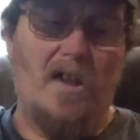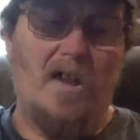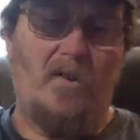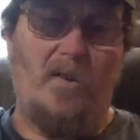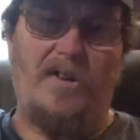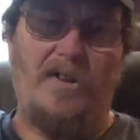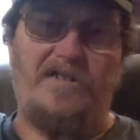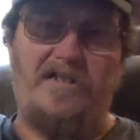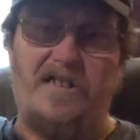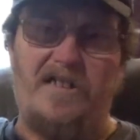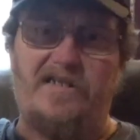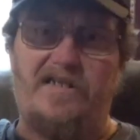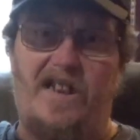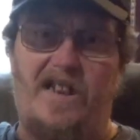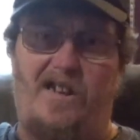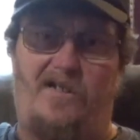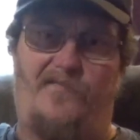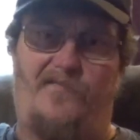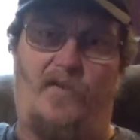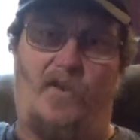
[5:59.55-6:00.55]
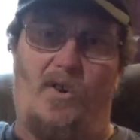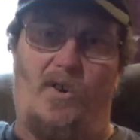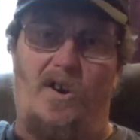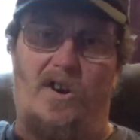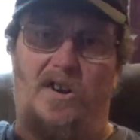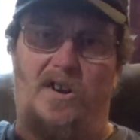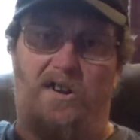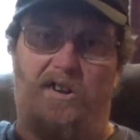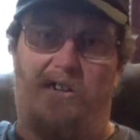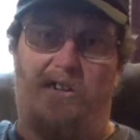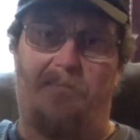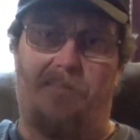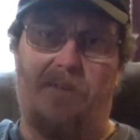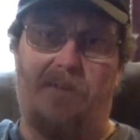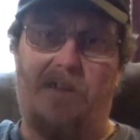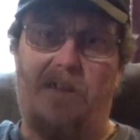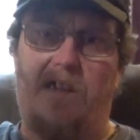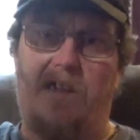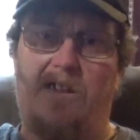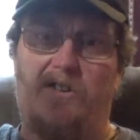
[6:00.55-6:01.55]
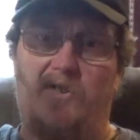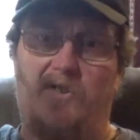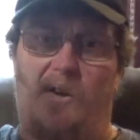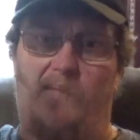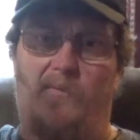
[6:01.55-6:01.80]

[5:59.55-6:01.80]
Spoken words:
question is, how far up do I